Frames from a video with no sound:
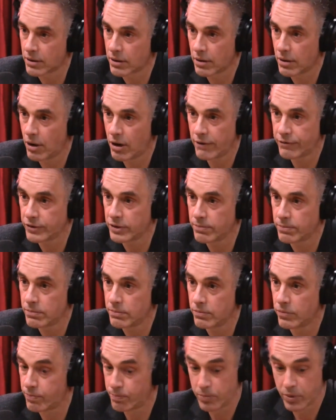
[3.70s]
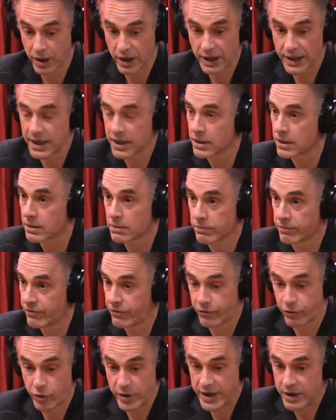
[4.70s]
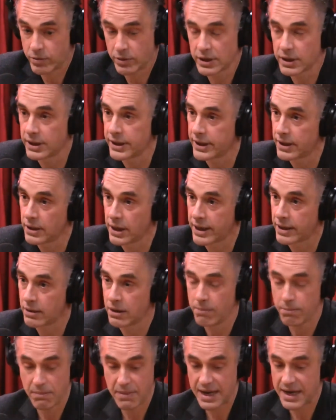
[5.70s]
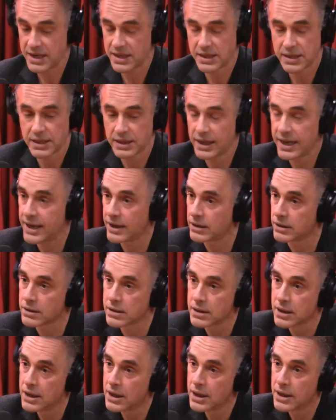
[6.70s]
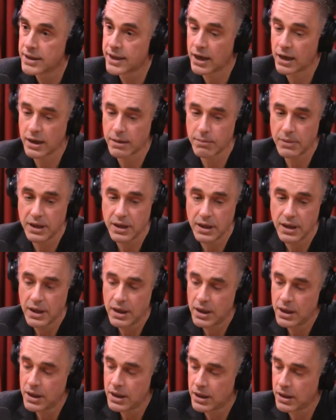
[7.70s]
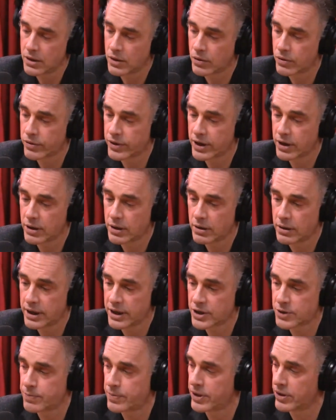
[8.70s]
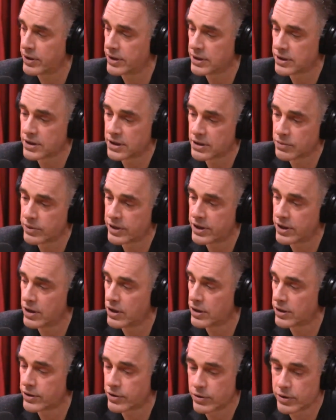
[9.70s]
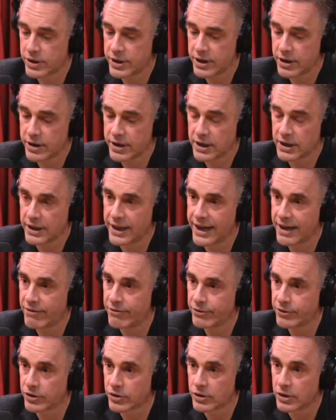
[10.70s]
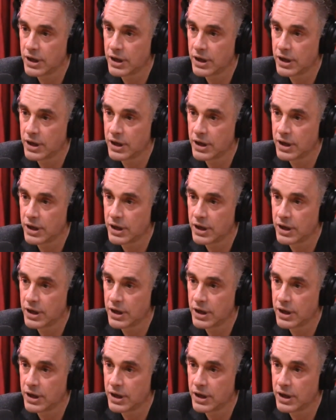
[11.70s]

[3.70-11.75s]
often brilliant, frequently, like amazing letters, telling me, you know, their experiences with the authoritarian left, or